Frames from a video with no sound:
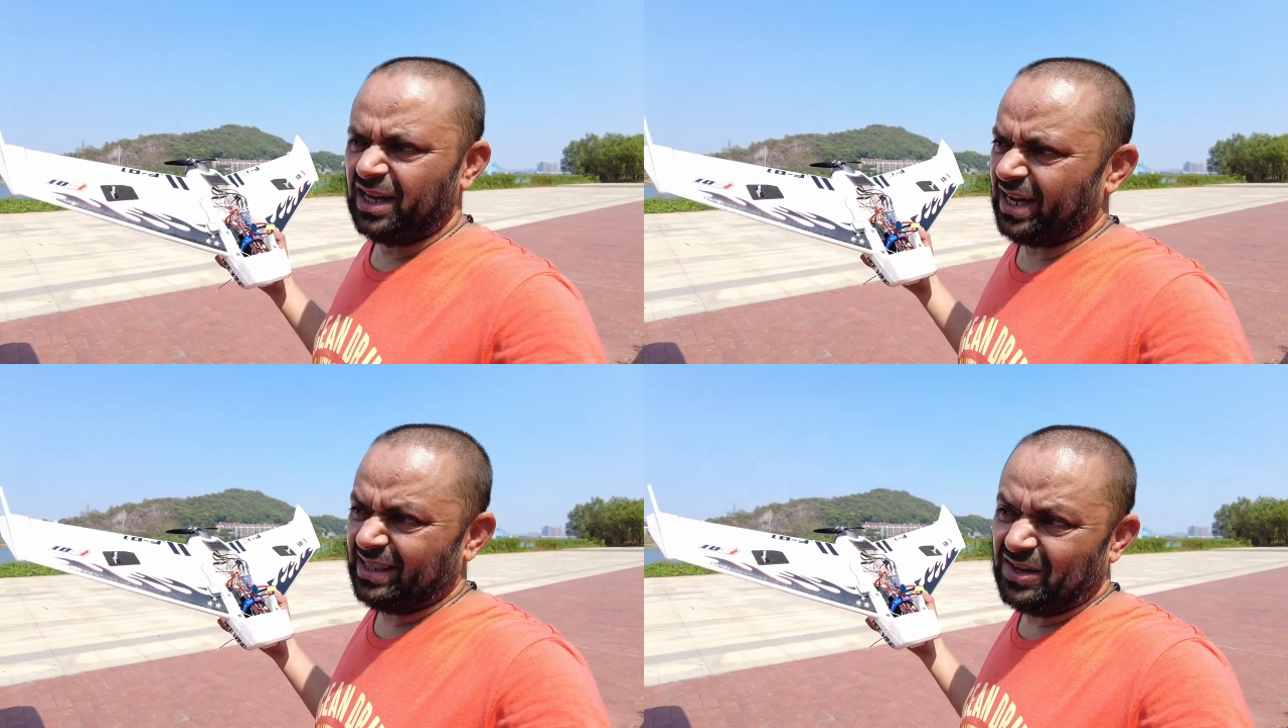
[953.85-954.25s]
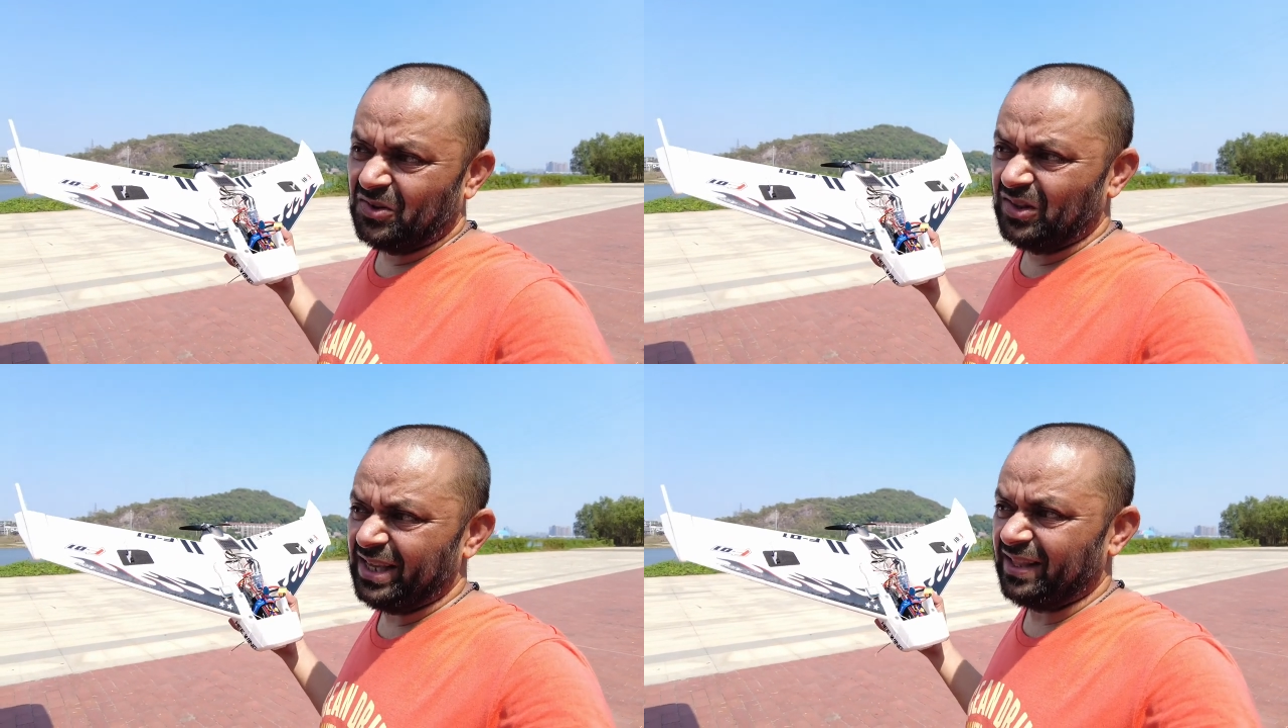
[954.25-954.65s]
and
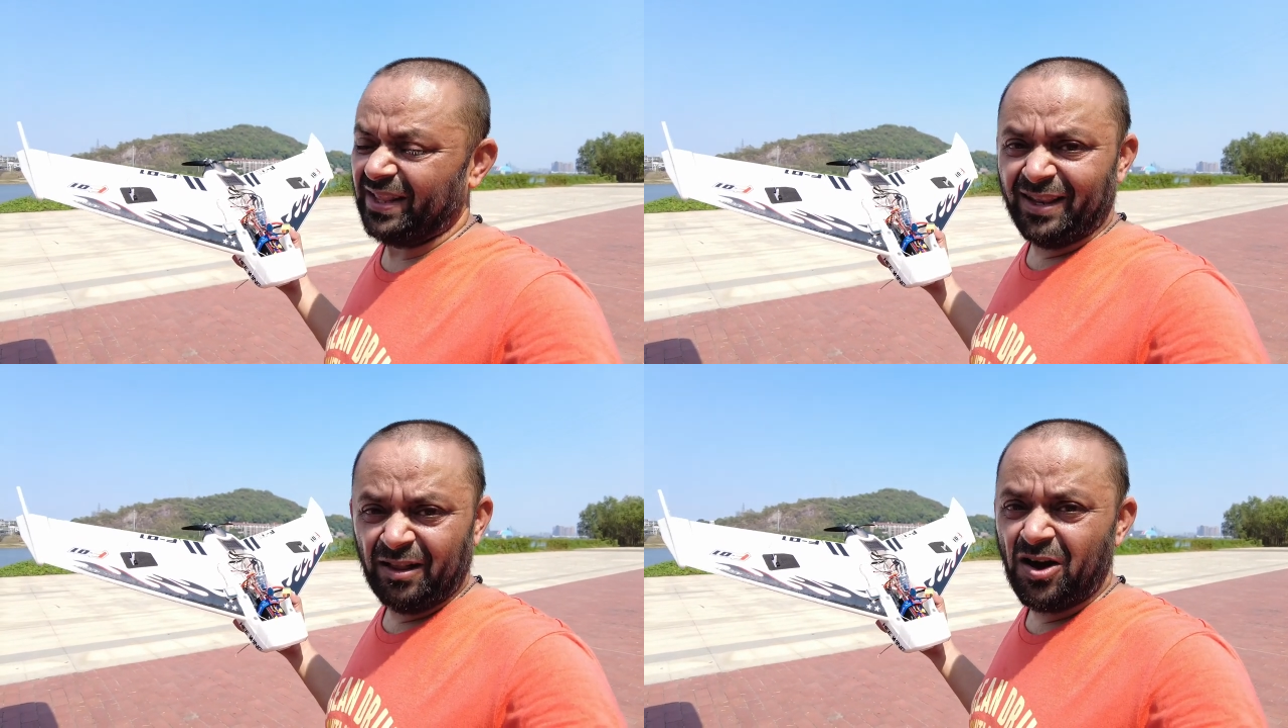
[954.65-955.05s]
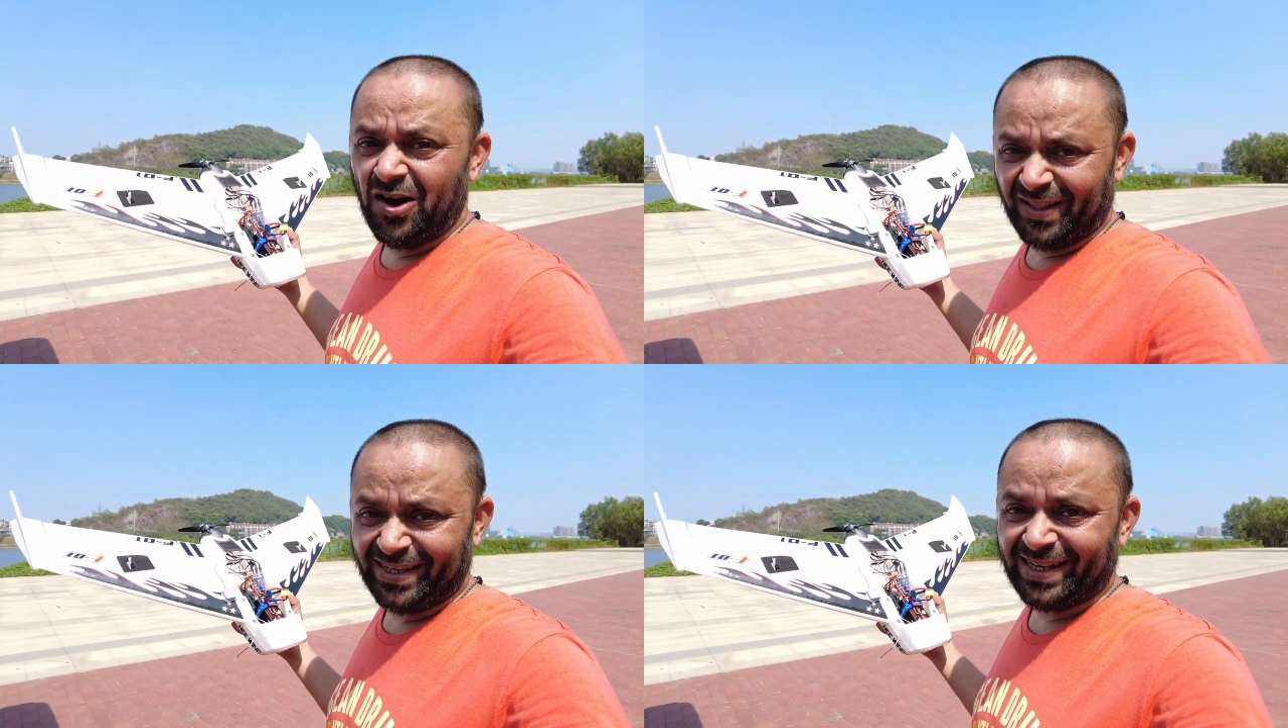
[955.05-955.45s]
only a little
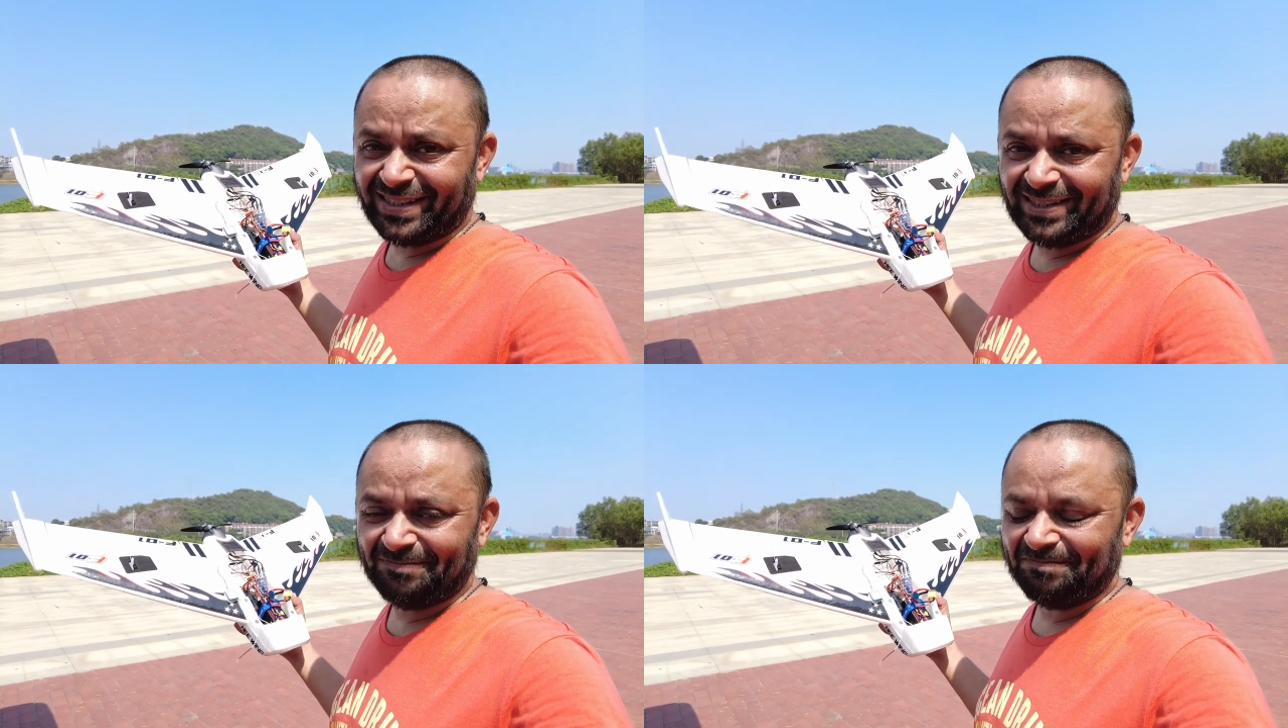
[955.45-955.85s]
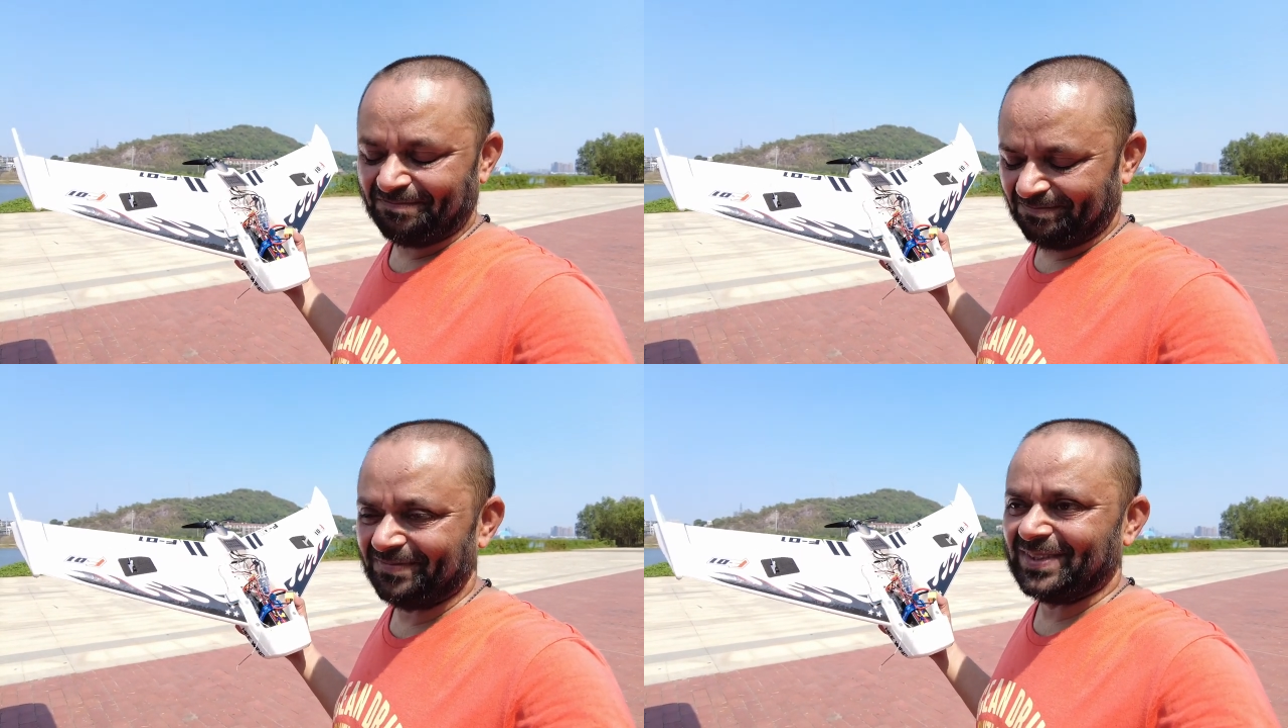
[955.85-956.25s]
holidays.
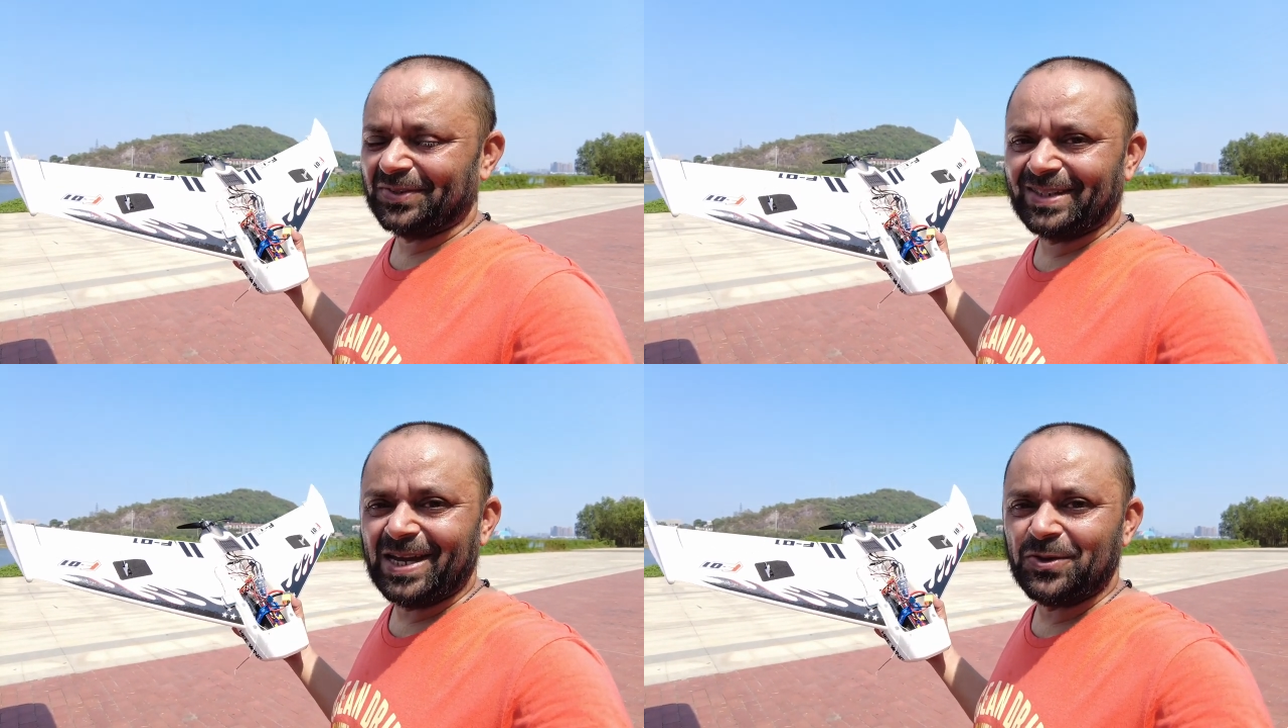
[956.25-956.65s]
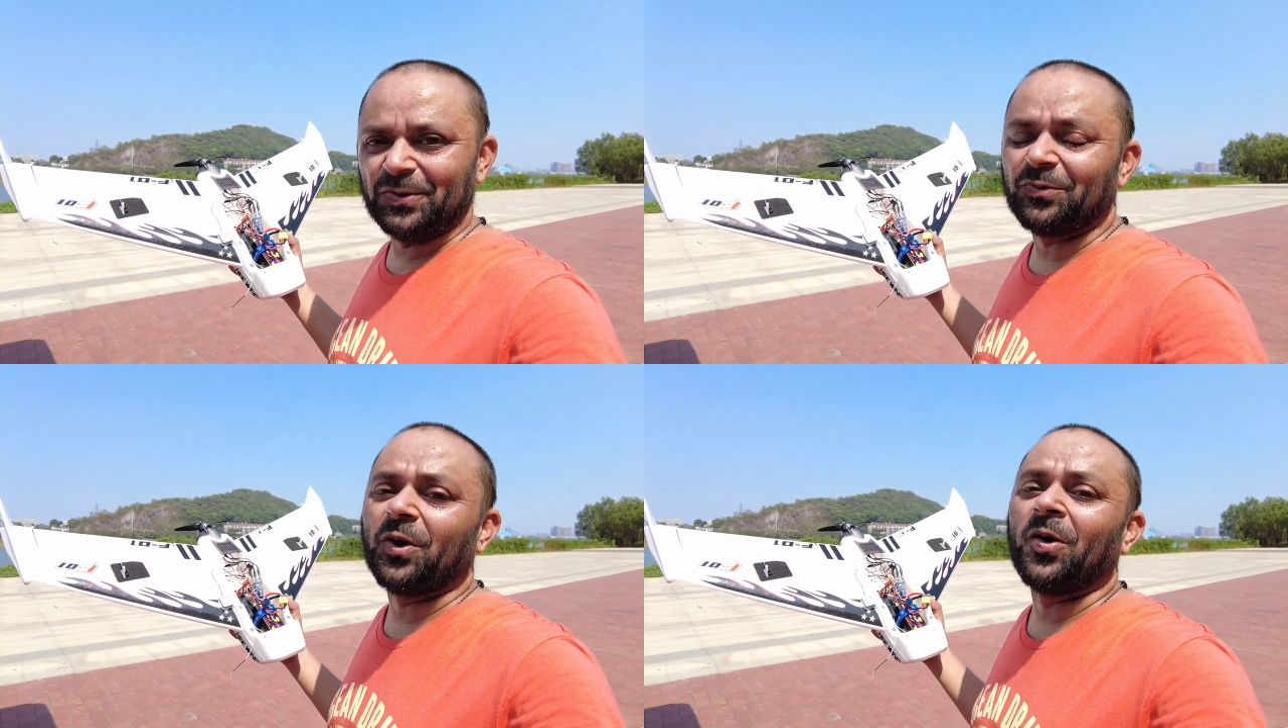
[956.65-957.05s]
So stay
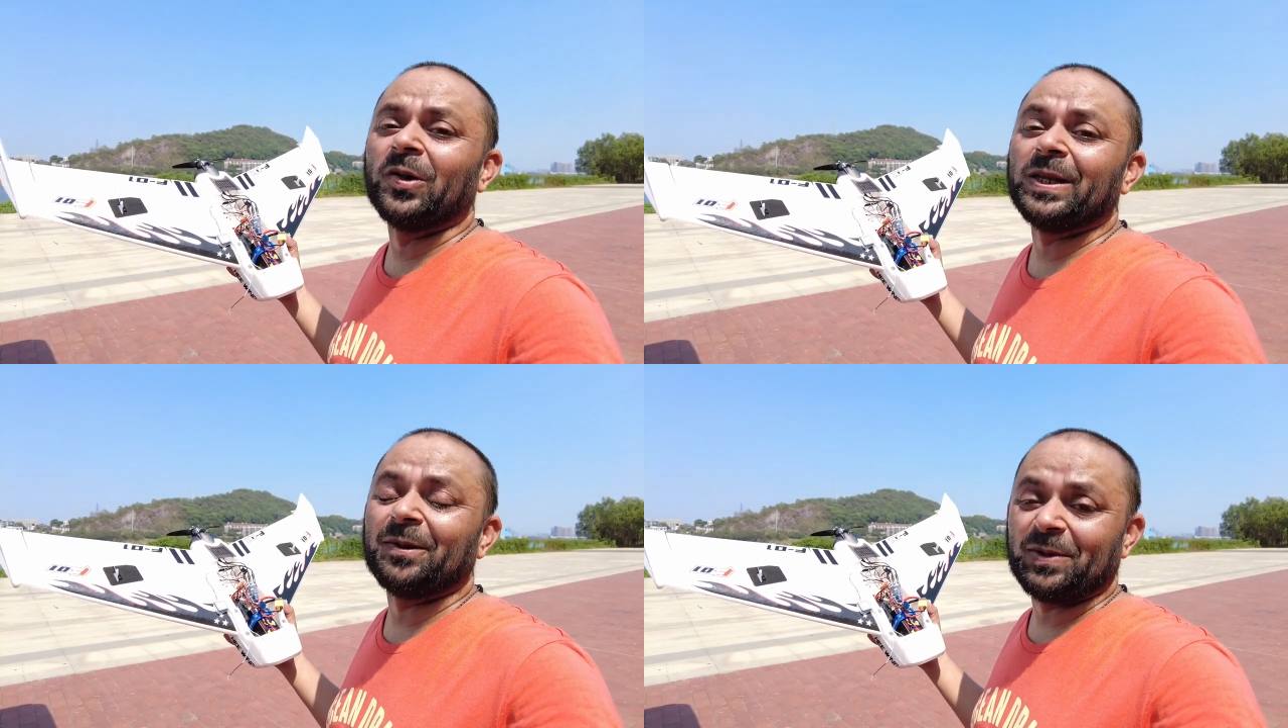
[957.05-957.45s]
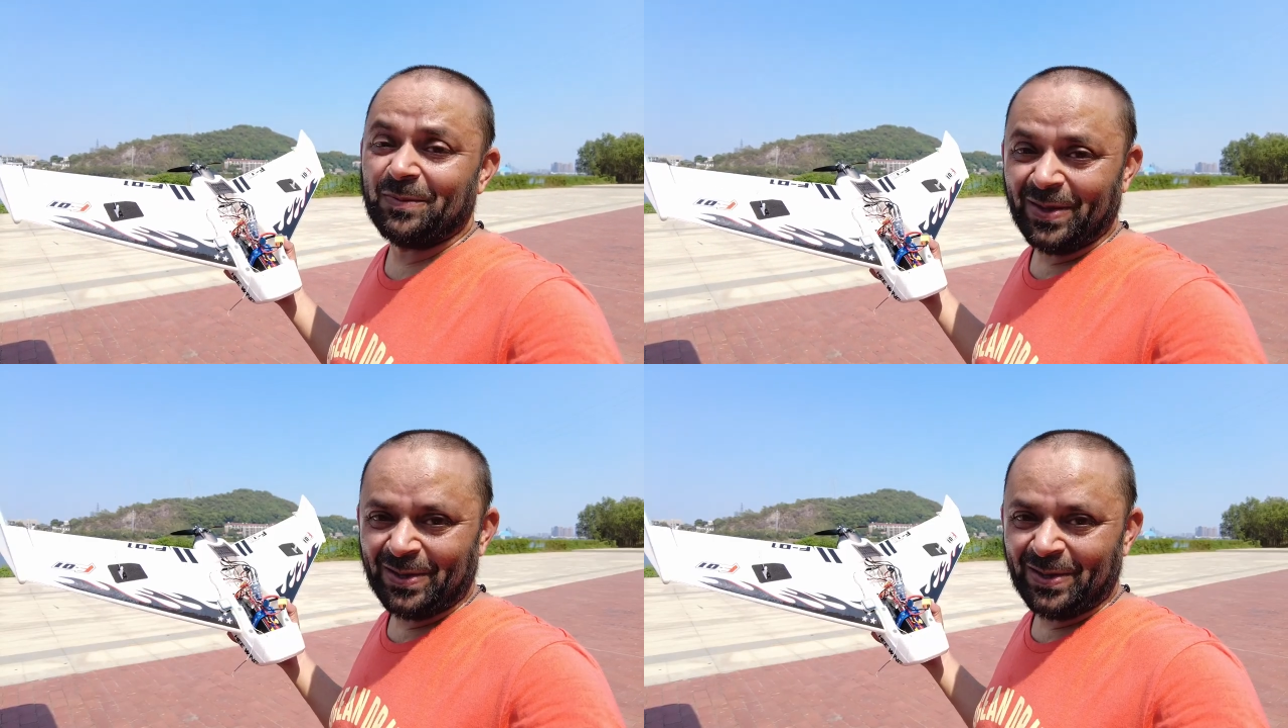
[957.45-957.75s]
tuned for all the upcoming